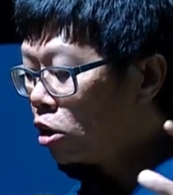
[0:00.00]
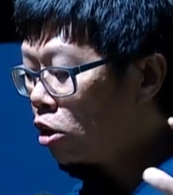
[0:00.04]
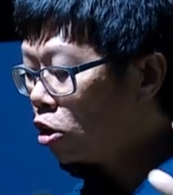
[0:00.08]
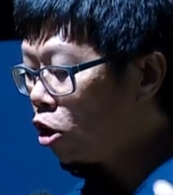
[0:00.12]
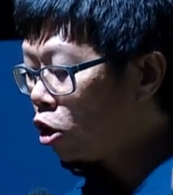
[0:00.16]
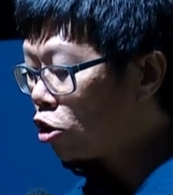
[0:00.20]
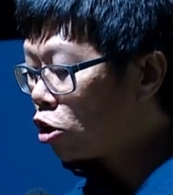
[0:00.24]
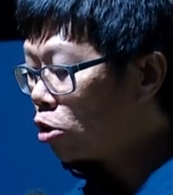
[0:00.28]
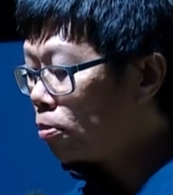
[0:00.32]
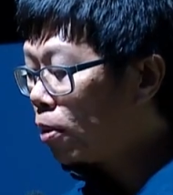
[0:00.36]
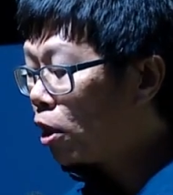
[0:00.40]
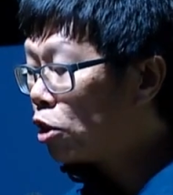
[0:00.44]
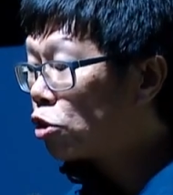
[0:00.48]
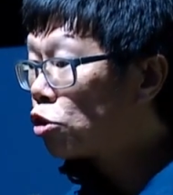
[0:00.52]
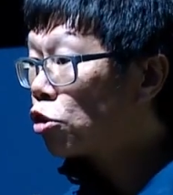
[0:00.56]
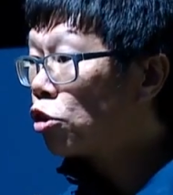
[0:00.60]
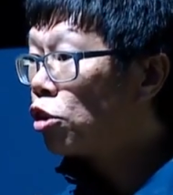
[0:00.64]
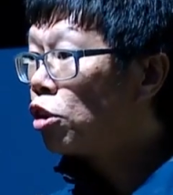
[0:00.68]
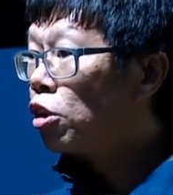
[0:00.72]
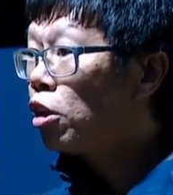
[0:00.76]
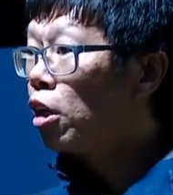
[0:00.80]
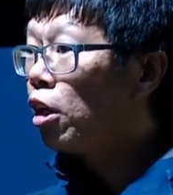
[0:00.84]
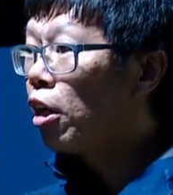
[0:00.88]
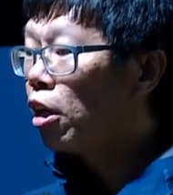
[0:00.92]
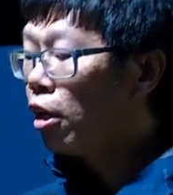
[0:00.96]

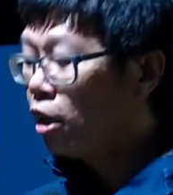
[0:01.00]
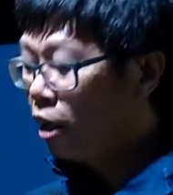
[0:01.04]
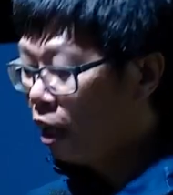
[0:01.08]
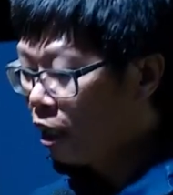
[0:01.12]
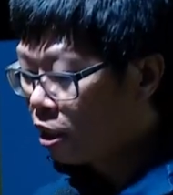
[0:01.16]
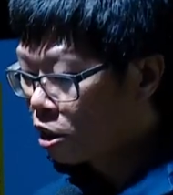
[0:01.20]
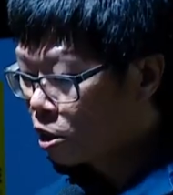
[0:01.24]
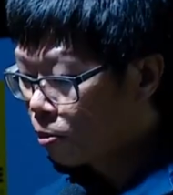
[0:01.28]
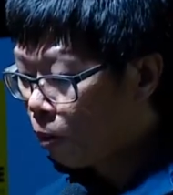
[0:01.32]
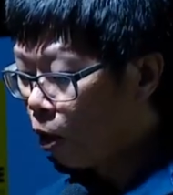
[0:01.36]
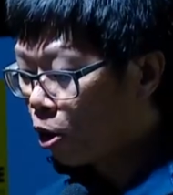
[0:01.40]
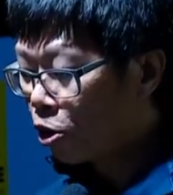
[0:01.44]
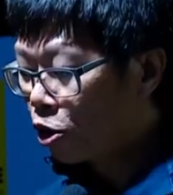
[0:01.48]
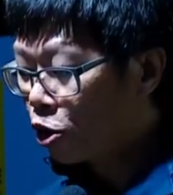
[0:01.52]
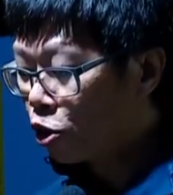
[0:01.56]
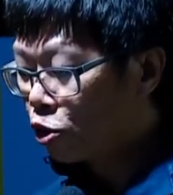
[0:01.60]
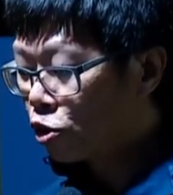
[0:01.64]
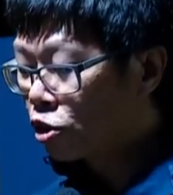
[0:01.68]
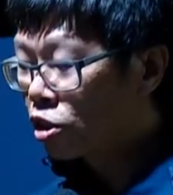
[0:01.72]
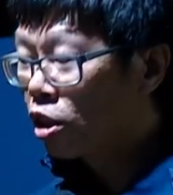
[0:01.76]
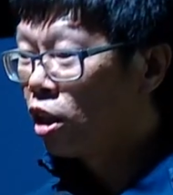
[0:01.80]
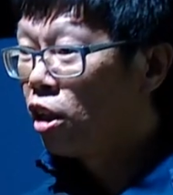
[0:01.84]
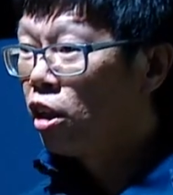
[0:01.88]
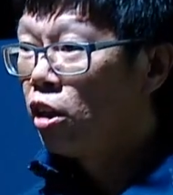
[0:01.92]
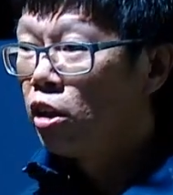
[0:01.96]
documentary and sport
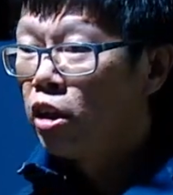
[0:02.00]
news.